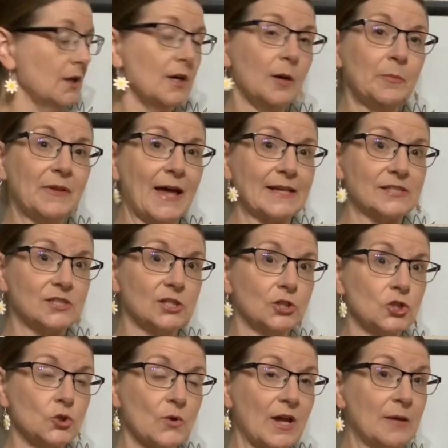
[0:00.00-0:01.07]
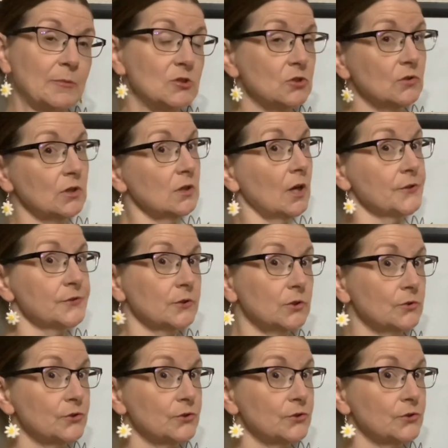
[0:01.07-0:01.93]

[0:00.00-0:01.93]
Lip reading: plastic tray, but you can also use